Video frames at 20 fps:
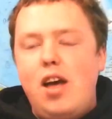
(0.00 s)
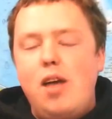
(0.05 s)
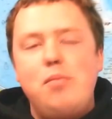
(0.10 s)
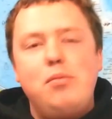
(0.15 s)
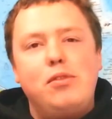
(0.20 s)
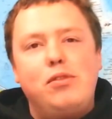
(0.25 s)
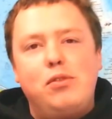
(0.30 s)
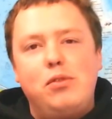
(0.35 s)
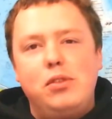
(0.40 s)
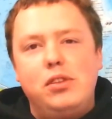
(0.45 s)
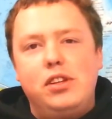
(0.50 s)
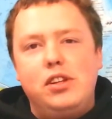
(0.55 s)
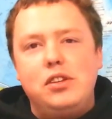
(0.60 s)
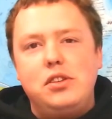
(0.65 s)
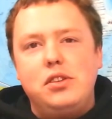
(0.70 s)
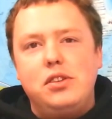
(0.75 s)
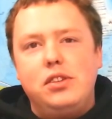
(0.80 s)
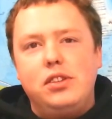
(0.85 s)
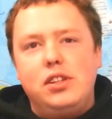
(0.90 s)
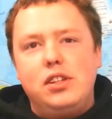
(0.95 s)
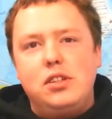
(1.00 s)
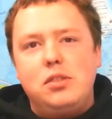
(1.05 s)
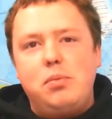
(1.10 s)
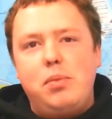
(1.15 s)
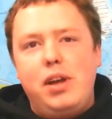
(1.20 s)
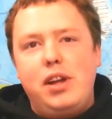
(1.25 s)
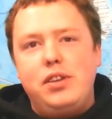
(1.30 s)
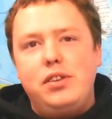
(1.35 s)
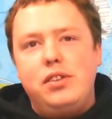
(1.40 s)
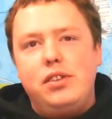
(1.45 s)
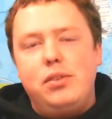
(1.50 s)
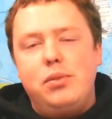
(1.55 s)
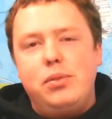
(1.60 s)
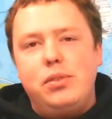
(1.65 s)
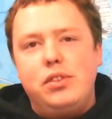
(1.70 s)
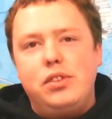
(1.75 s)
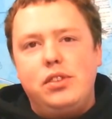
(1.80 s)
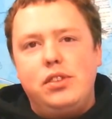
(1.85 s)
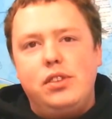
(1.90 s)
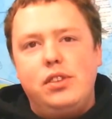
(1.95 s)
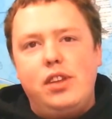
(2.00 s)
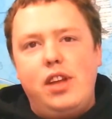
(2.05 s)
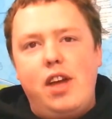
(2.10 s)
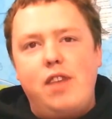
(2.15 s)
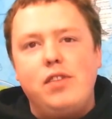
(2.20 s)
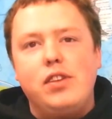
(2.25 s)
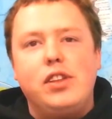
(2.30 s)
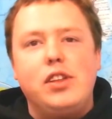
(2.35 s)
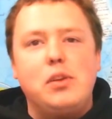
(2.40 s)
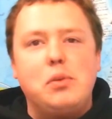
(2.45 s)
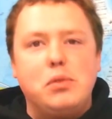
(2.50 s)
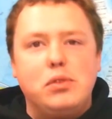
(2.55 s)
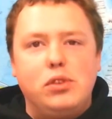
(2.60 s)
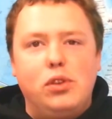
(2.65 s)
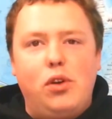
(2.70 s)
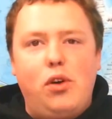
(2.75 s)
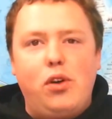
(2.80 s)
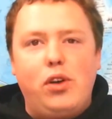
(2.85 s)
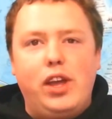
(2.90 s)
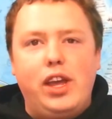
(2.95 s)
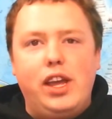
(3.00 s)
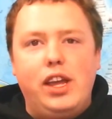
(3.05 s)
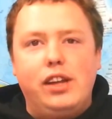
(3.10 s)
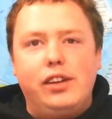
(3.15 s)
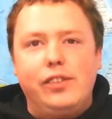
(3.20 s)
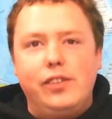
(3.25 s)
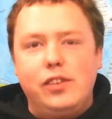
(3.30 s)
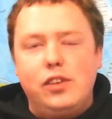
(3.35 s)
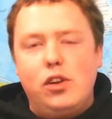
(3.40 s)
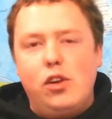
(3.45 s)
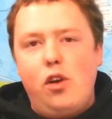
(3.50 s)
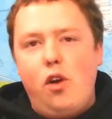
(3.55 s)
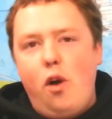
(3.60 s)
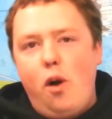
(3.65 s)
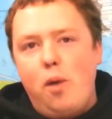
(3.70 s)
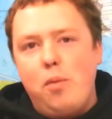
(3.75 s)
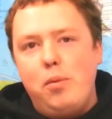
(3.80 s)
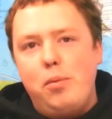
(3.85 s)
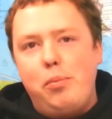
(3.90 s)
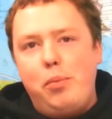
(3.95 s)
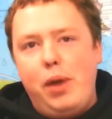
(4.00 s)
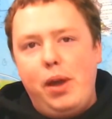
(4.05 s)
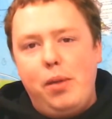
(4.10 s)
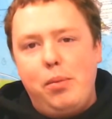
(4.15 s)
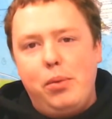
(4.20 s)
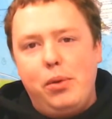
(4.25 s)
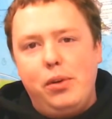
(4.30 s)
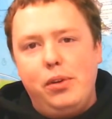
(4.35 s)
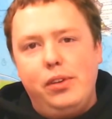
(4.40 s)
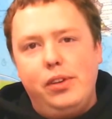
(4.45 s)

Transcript: Before Digital Dispatcher, everything was longhand, carbon paper.